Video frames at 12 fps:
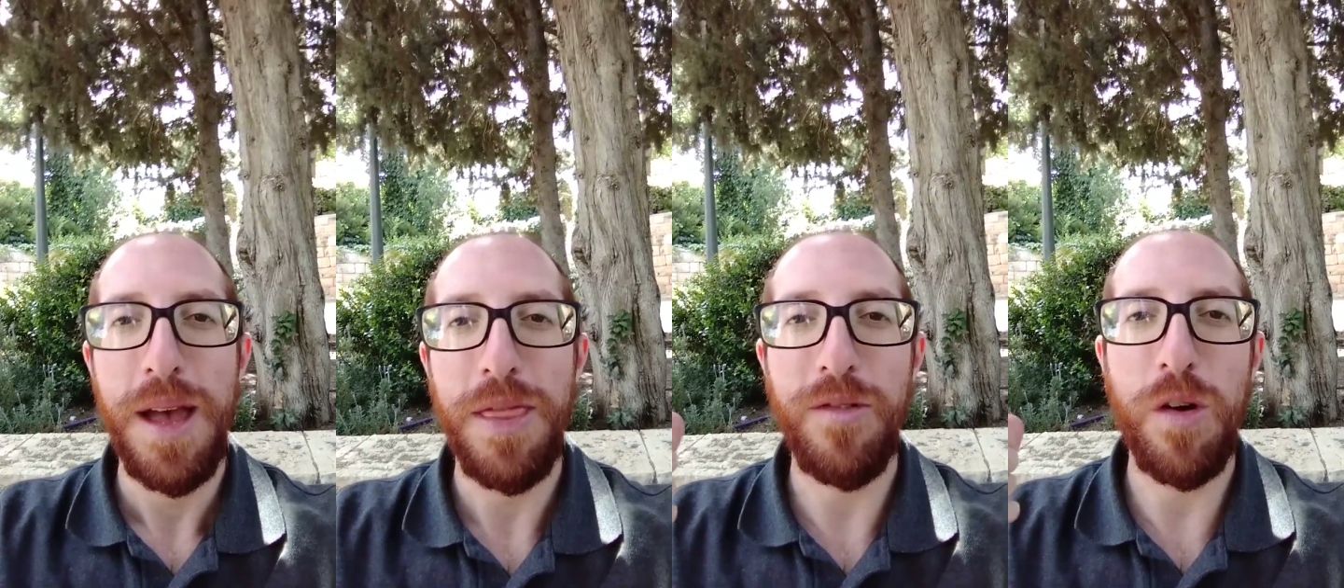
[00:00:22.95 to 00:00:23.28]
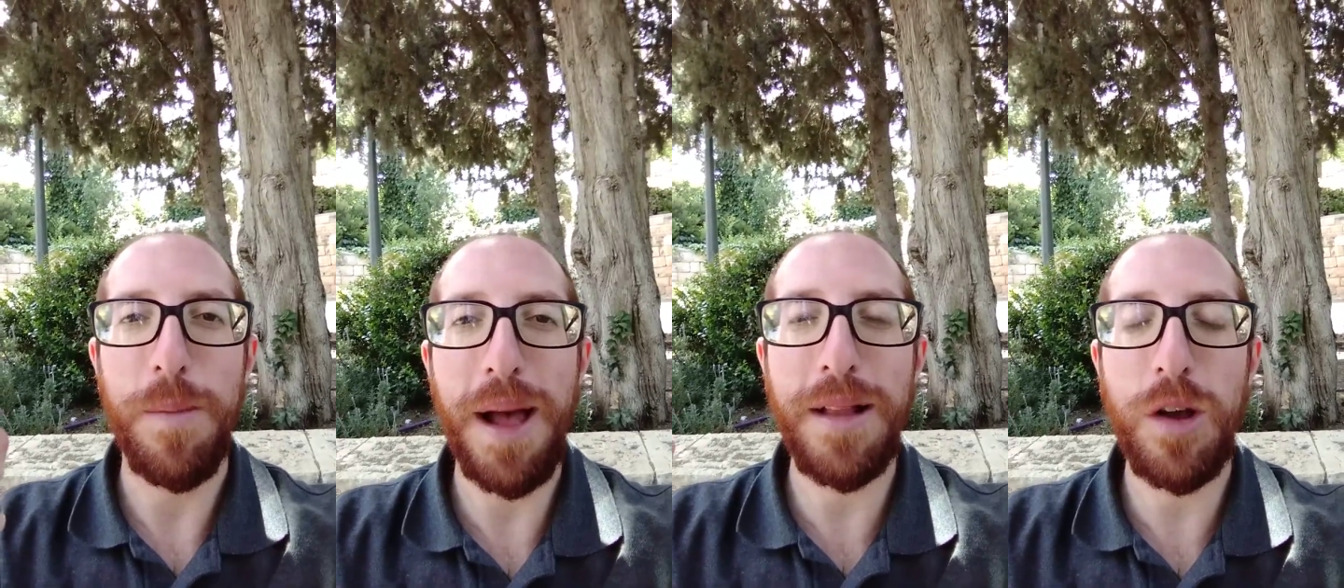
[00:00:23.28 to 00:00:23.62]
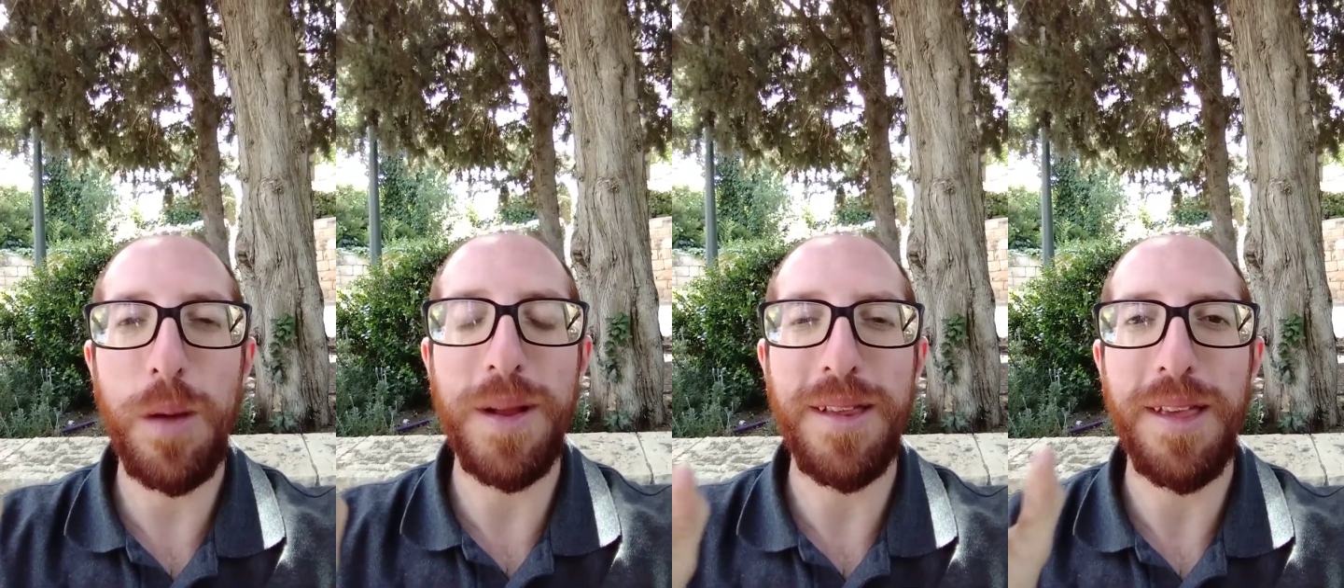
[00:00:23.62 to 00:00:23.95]
And the Ramban
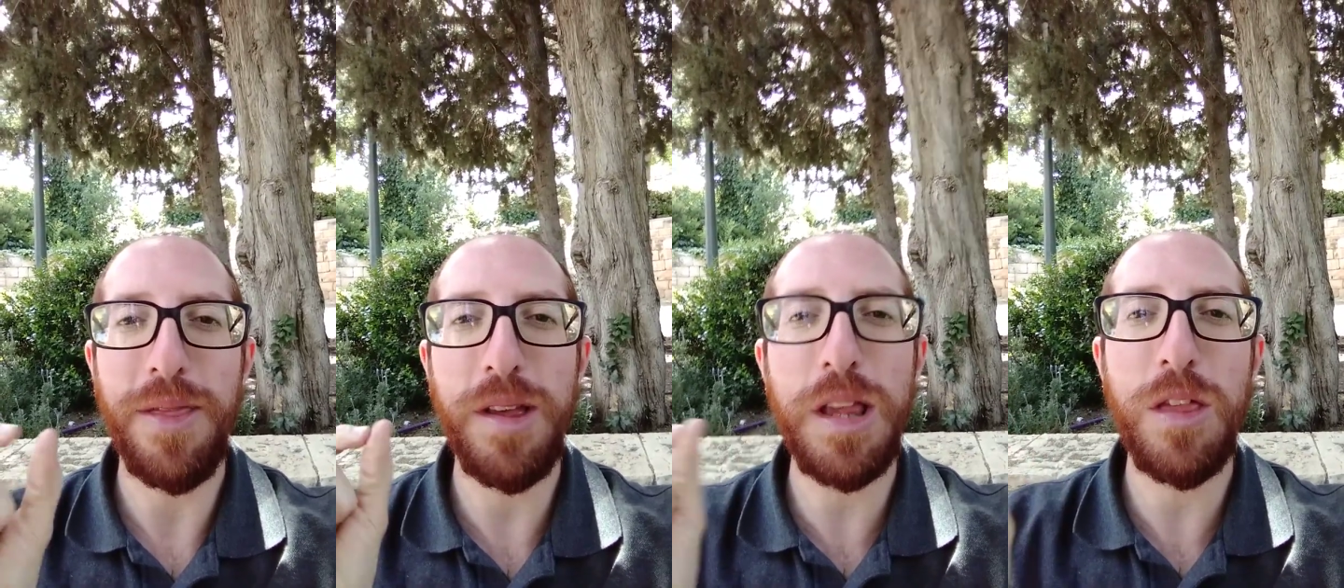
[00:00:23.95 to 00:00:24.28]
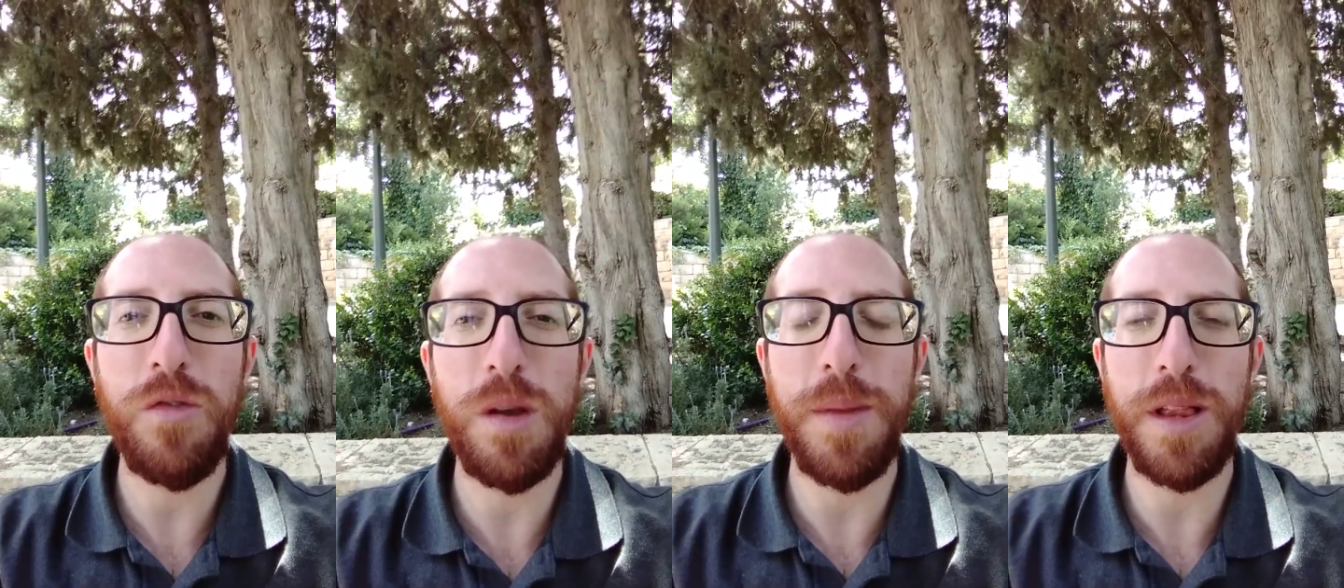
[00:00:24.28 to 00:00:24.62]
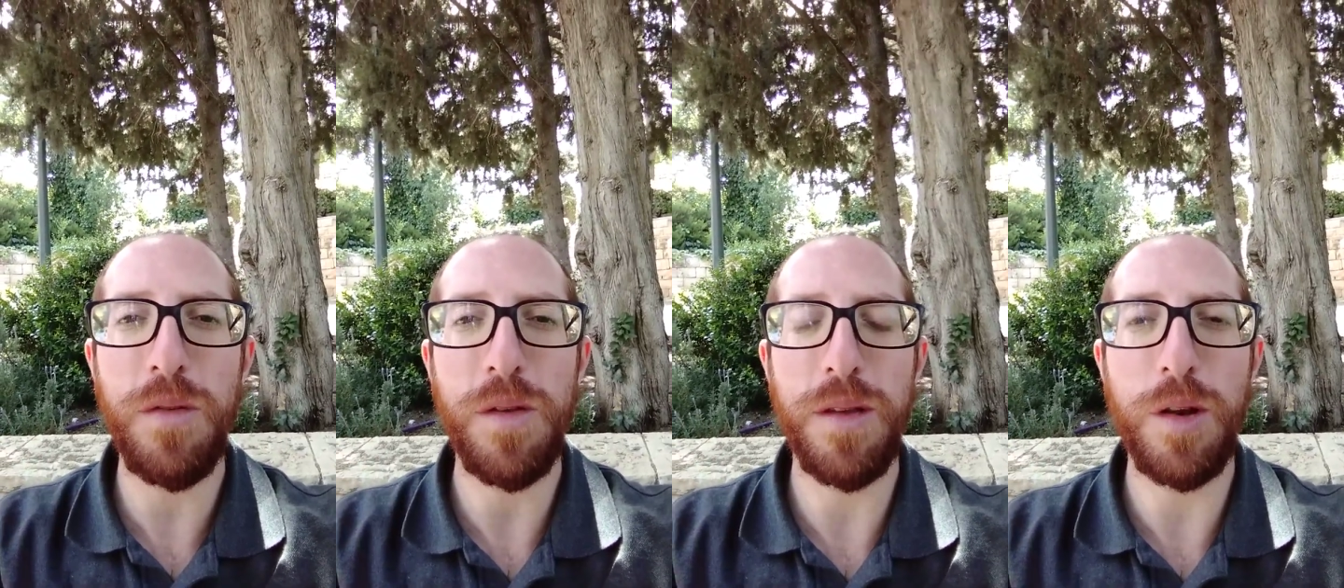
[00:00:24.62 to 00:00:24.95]
comments that these three
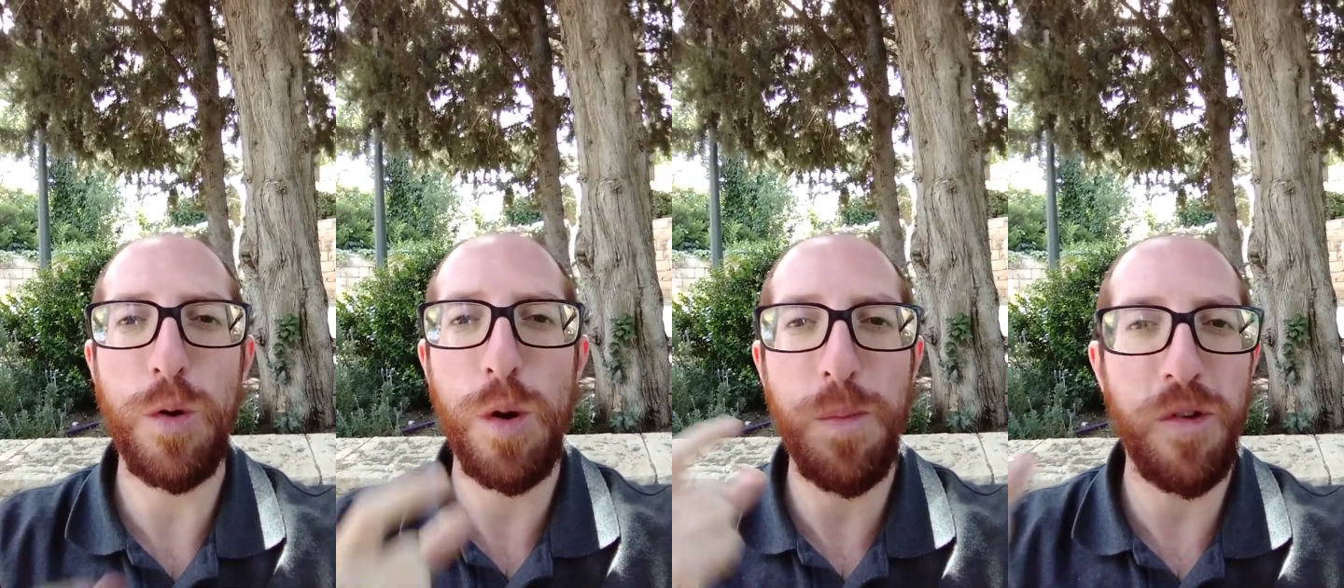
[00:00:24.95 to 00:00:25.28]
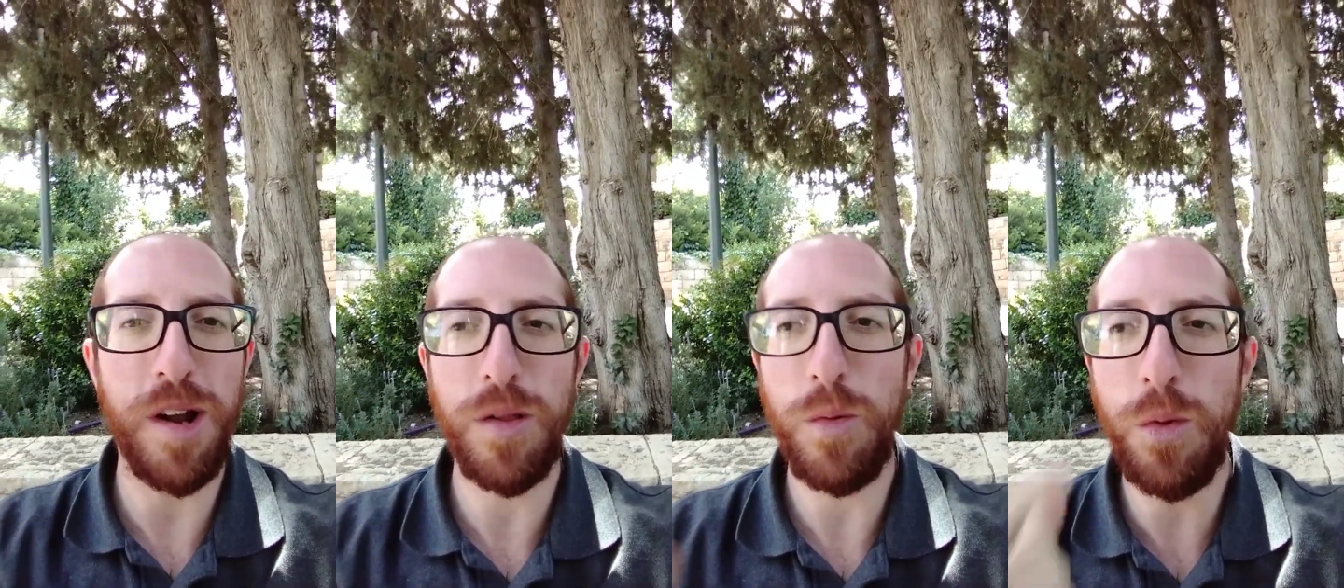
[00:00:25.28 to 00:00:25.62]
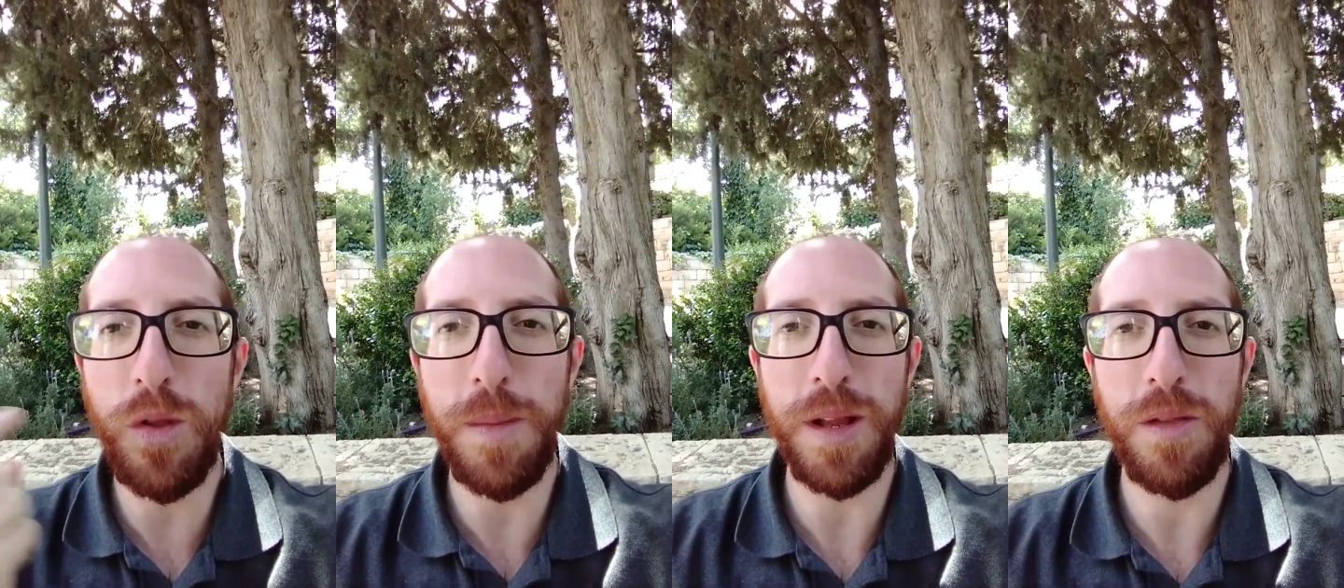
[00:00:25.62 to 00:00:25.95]
mitzvahs incorporate
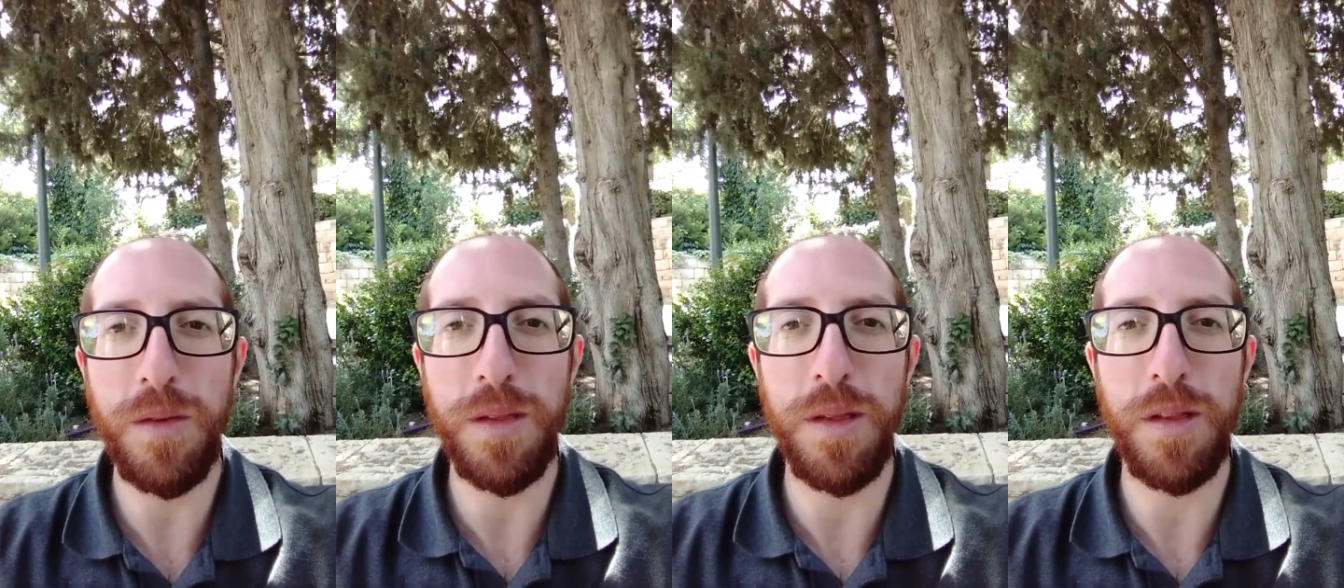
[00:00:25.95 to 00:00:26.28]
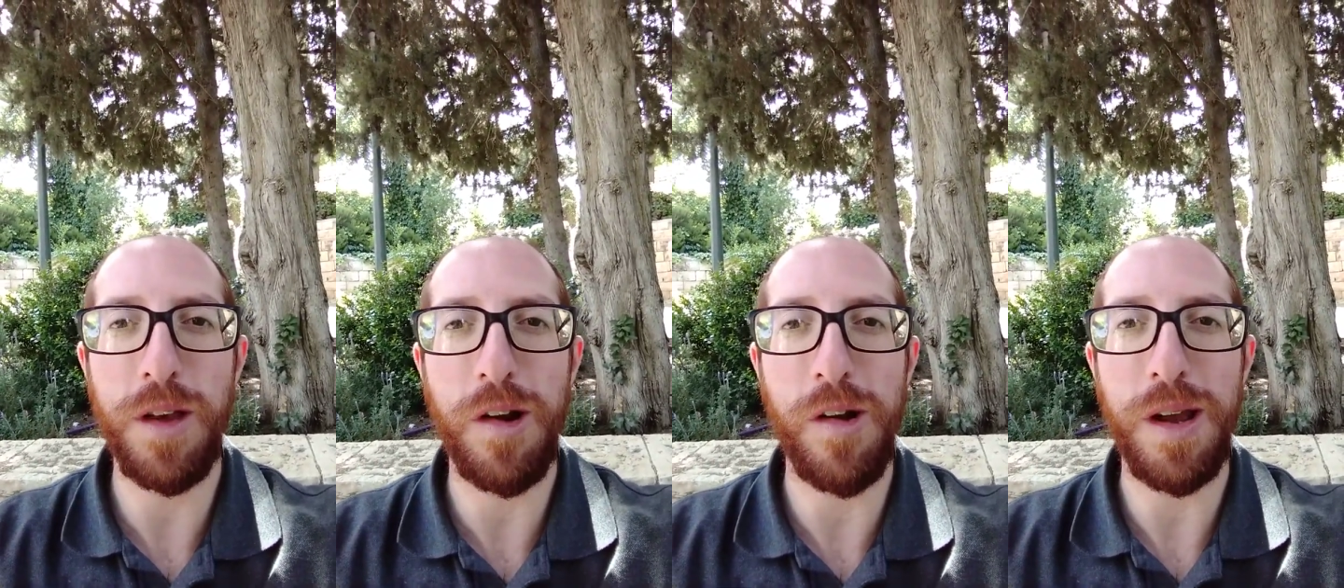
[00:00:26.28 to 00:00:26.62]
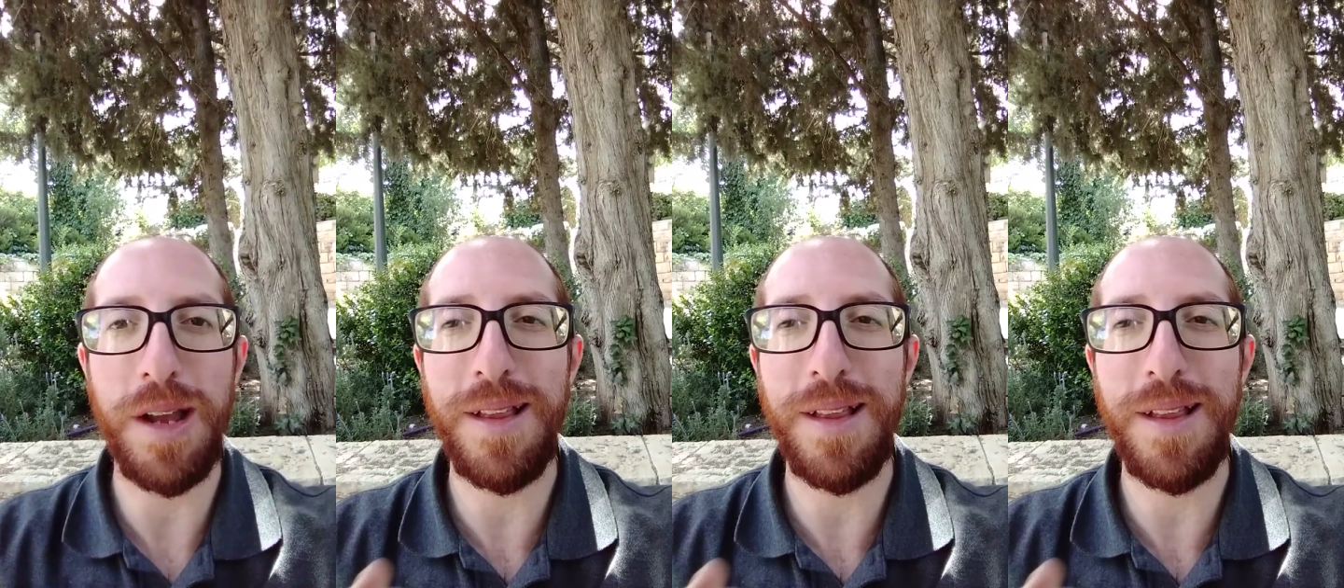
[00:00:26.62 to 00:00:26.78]
all the mitzvahs in the Torah.